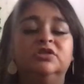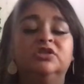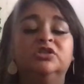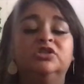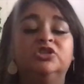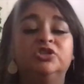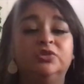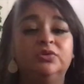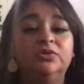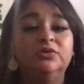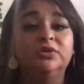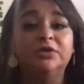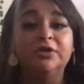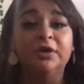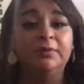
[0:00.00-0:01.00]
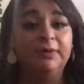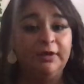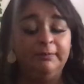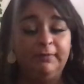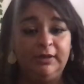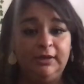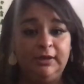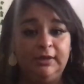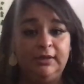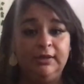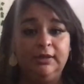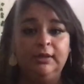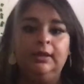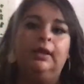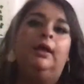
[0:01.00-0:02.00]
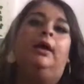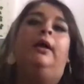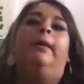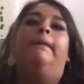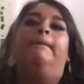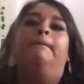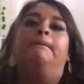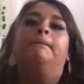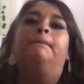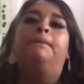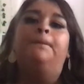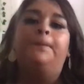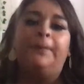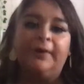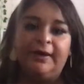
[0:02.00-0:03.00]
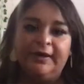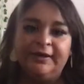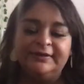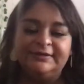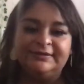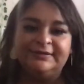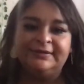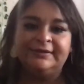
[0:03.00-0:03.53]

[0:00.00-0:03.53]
Shoes are not recommended, but